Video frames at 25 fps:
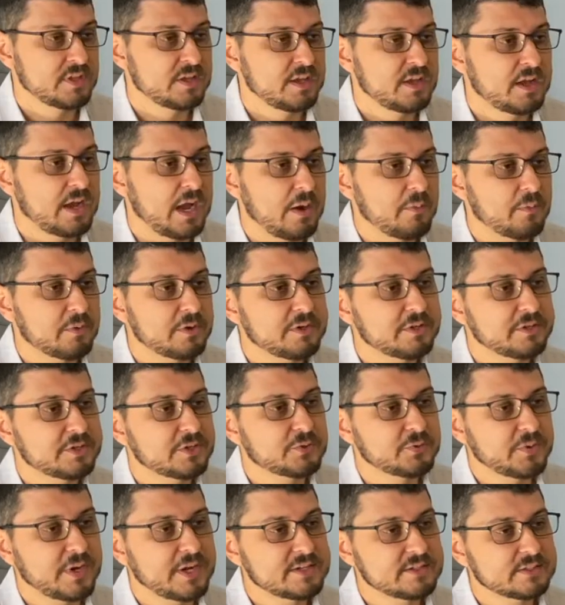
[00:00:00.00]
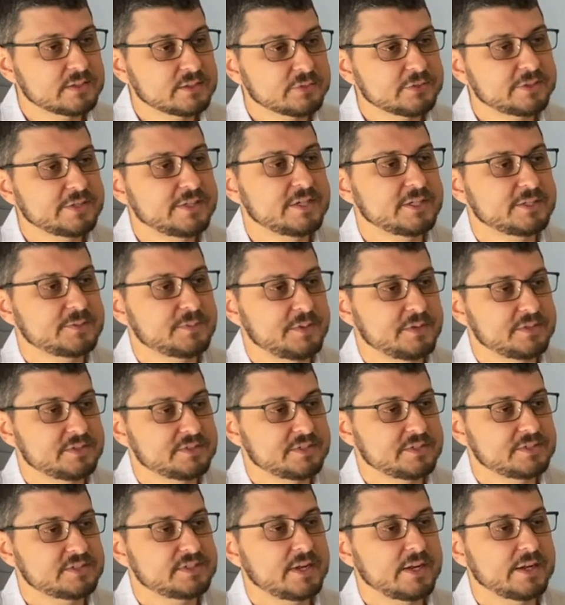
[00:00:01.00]
I wanted to create learning
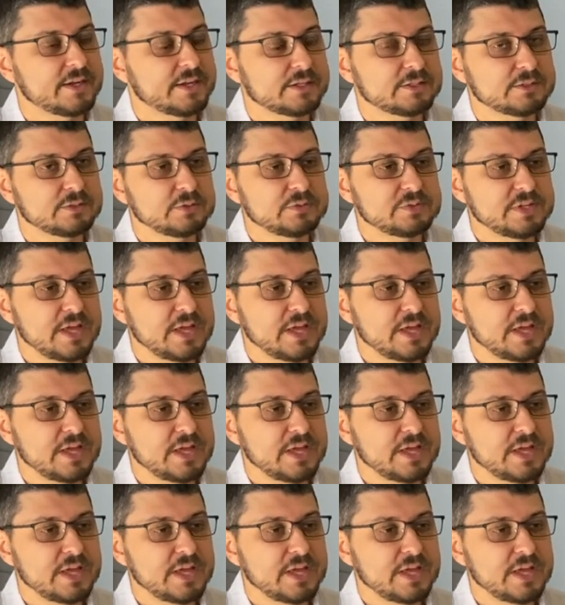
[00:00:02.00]
experiences that include